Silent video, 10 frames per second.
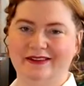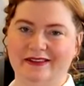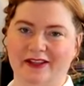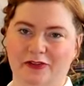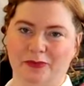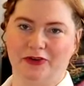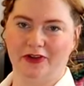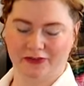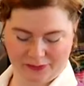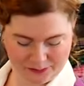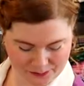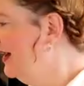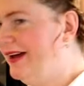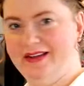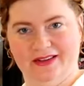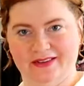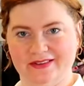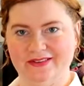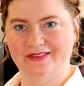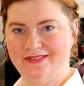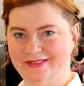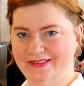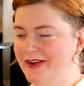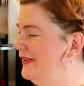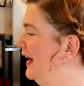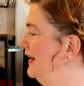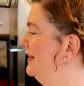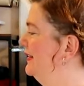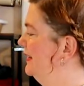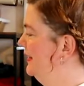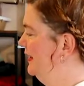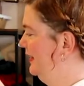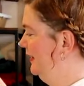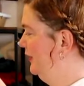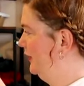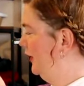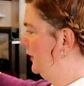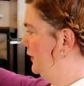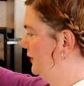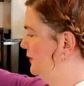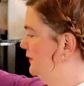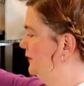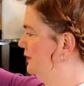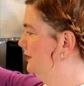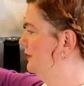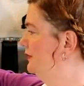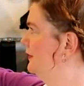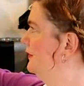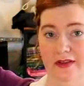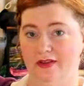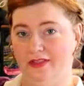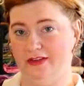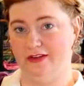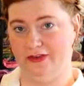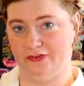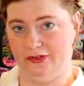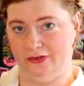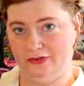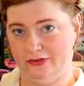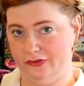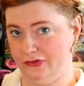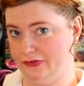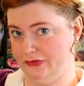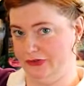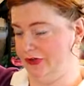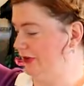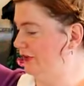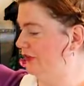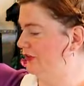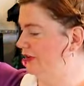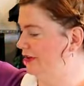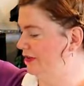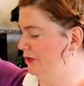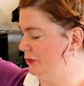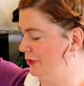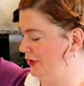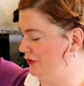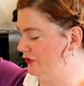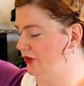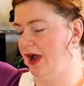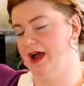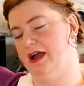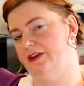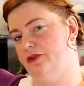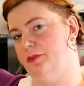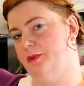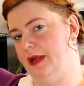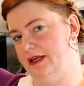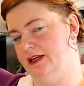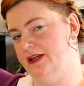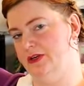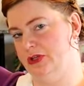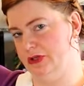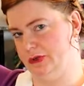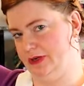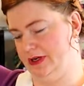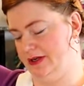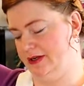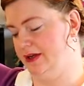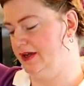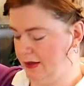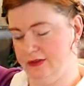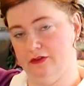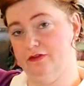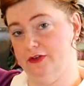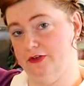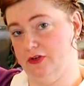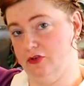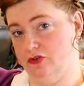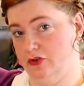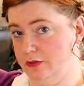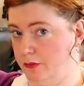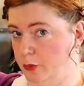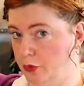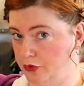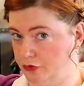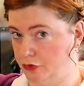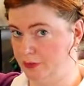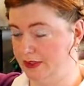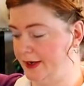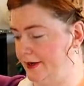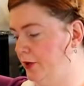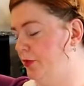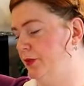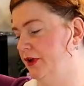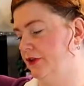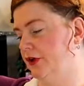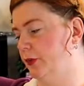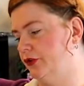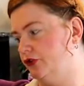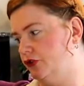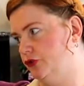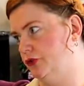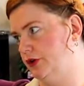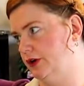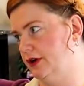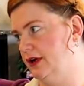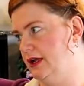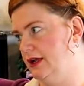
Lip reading: That's pretty awesome. Okay, so the Daisies skirt, which I debated including in the vintage wardrobe lineup because I wasn't sure